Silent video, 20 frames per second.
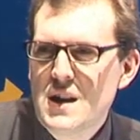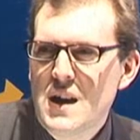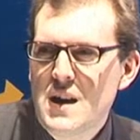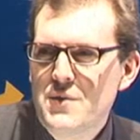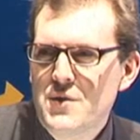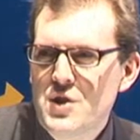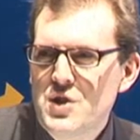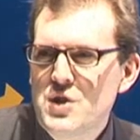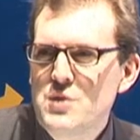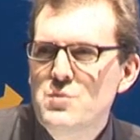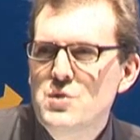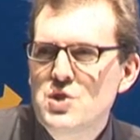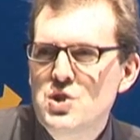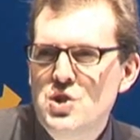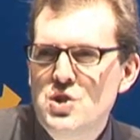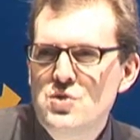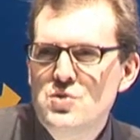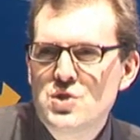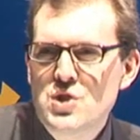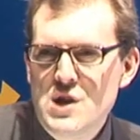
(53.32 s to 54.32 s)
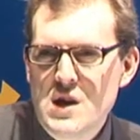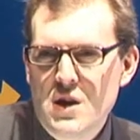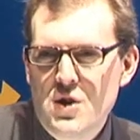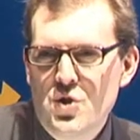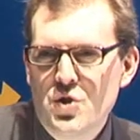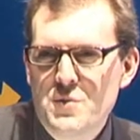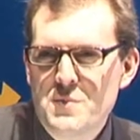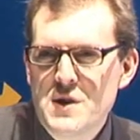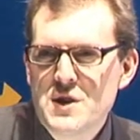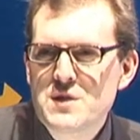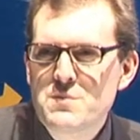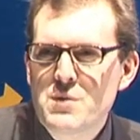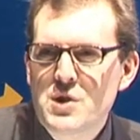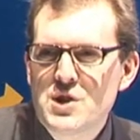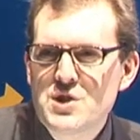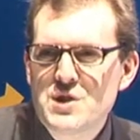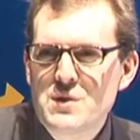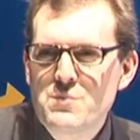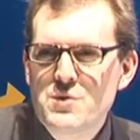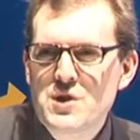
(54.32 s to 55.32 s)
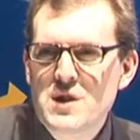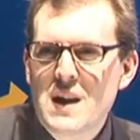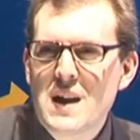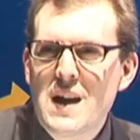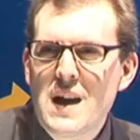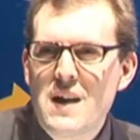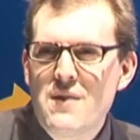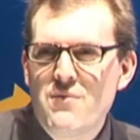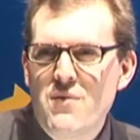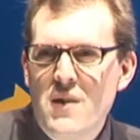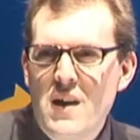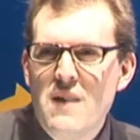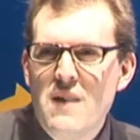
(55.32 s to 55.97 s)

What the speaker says: that you would choose The Economist because it would have